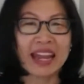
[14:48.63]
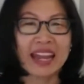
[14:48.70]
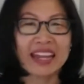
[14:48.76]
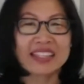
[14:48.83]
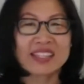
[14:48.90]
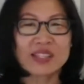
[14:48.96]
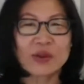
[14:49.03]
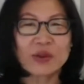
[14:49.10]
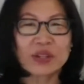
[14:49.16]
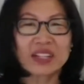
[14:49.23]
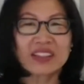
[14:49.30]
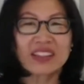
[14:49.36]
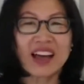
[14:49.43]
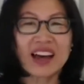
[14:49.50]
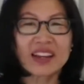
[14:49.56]
And so, in a
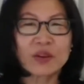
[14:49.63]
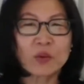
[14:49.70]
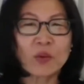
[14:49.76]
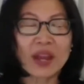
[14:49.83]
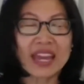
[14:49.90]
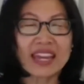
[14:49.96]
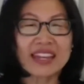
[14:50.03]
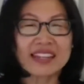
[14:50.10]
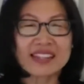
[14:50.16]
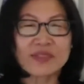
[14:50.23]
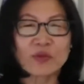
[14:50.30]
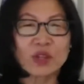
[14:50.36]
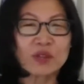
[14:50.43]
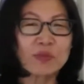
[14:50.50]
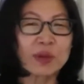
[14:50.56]
lot of ways,
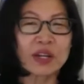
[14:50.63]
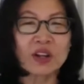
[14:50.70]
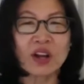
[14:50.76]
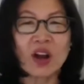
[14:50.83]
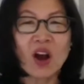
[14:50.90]
we've been